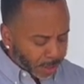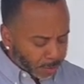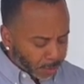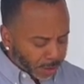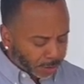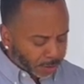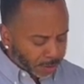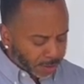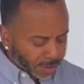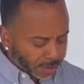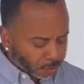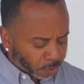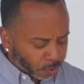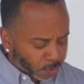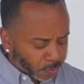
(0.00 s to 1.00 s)
which from
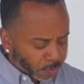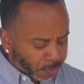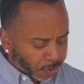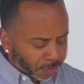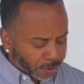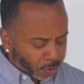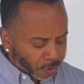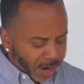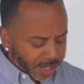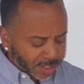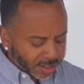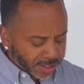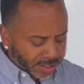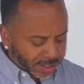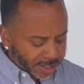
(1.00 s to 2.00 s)
the
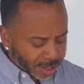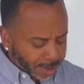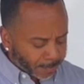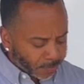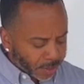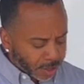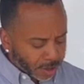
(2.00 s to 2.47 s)
rising of the sun,